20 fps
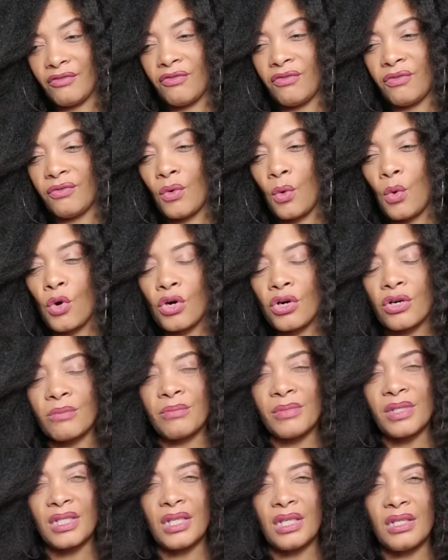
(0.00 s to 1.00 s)
it
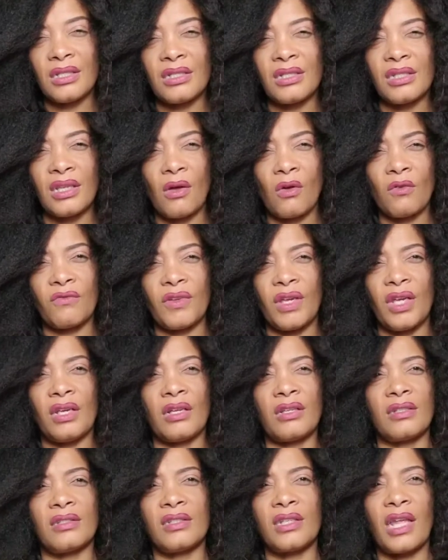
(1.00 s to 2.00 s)
forms
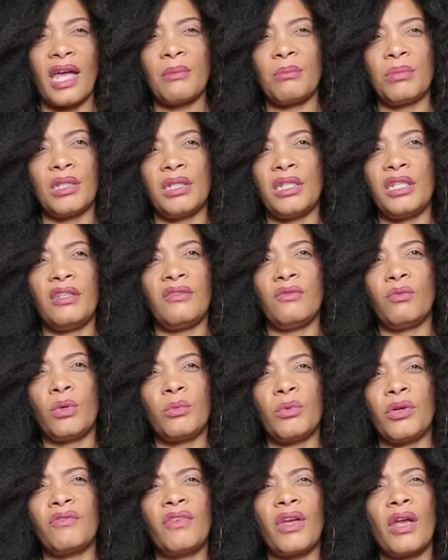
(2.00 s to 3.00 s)
itself in us, I
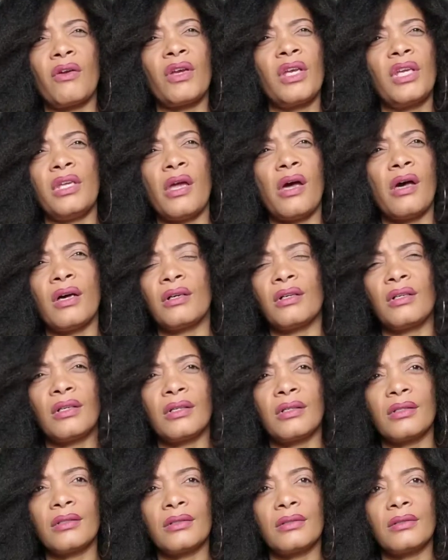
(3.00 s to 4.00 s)
believe, when we're very
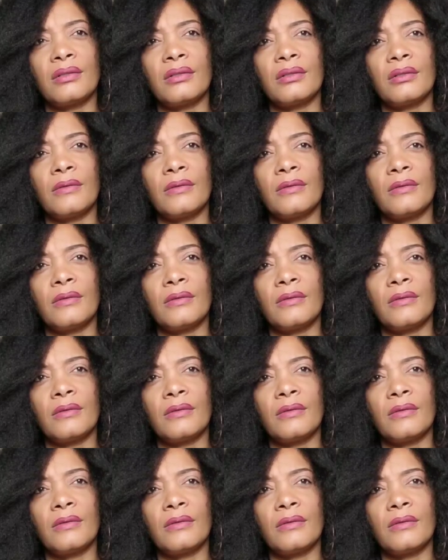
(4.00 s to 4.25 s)
young.